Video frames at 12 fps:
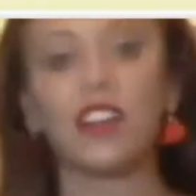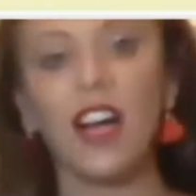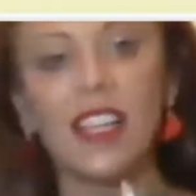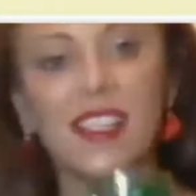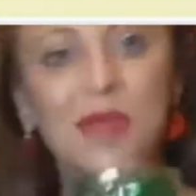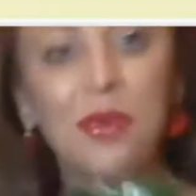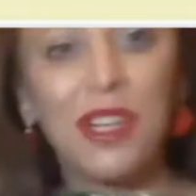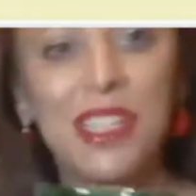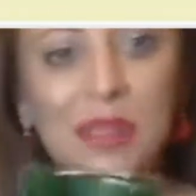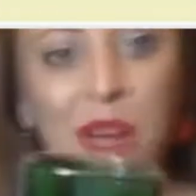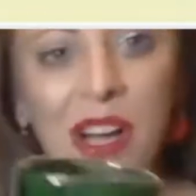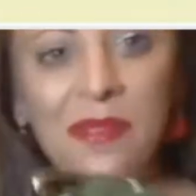glasses work
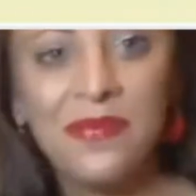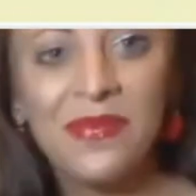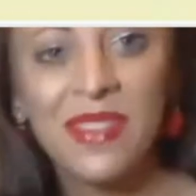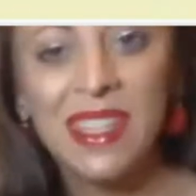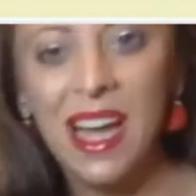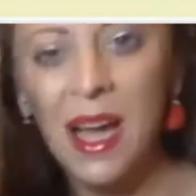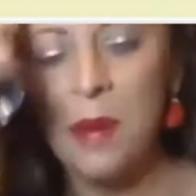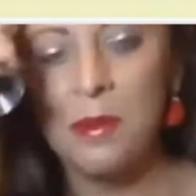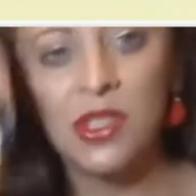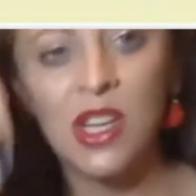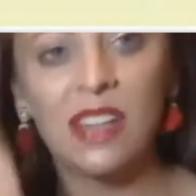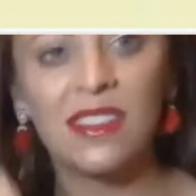as well.
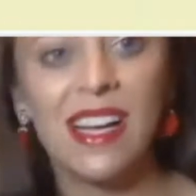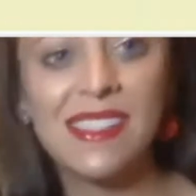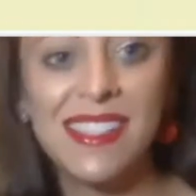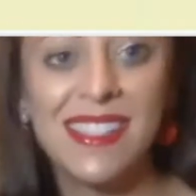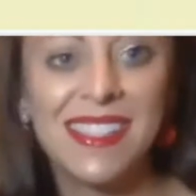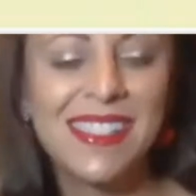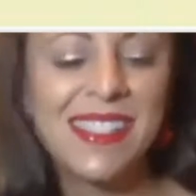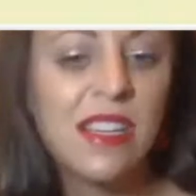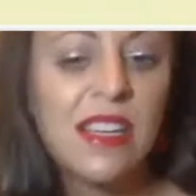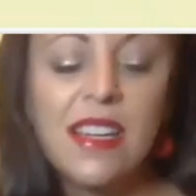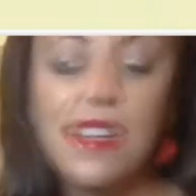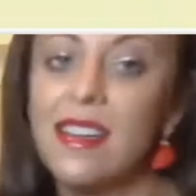Shot glasses
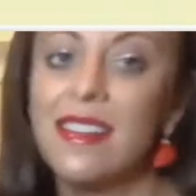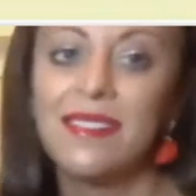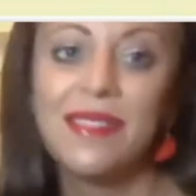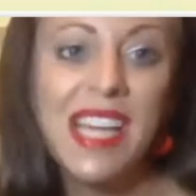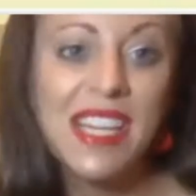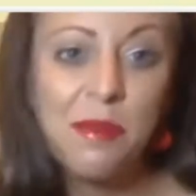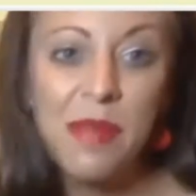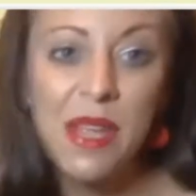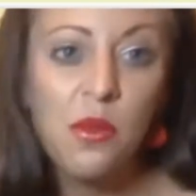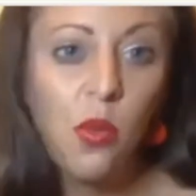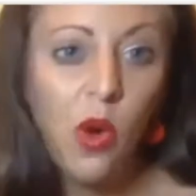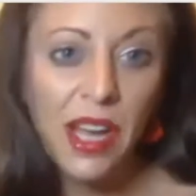tend to be
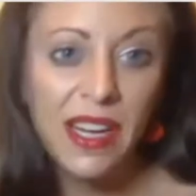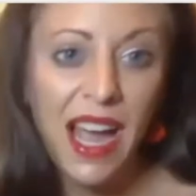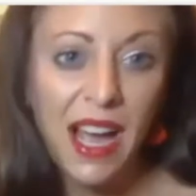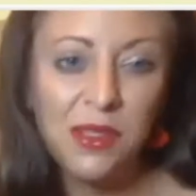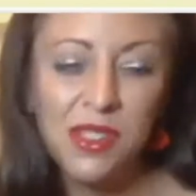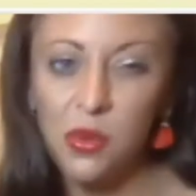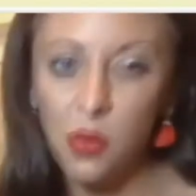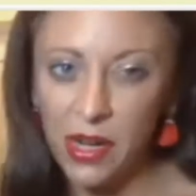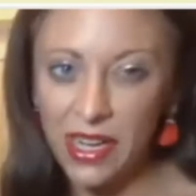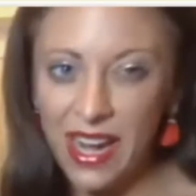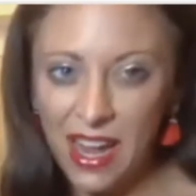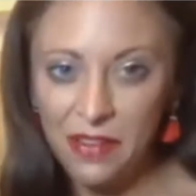1 ounce to
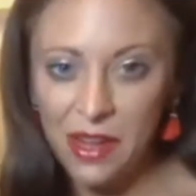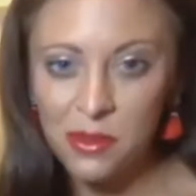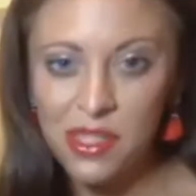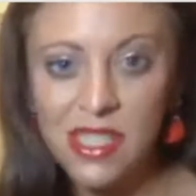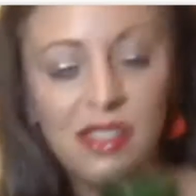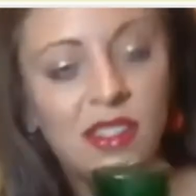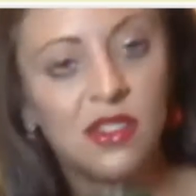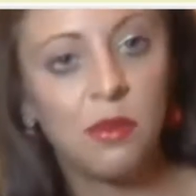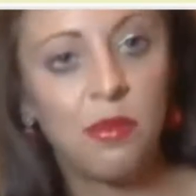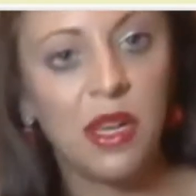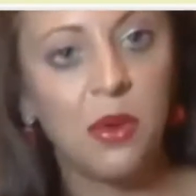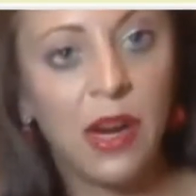1.5 ounces. So
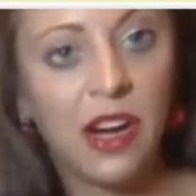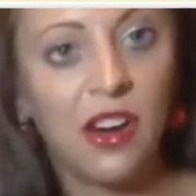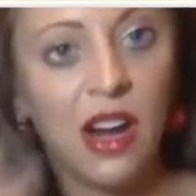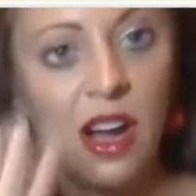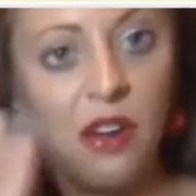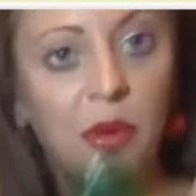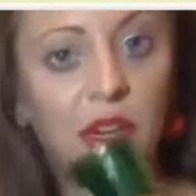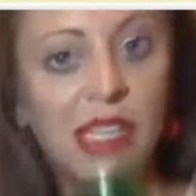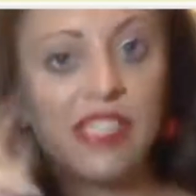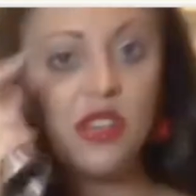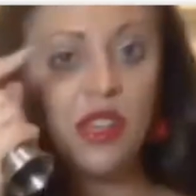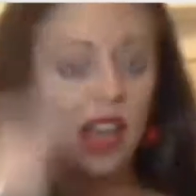be aware of where it
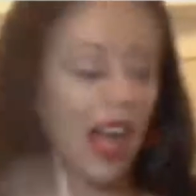is. You can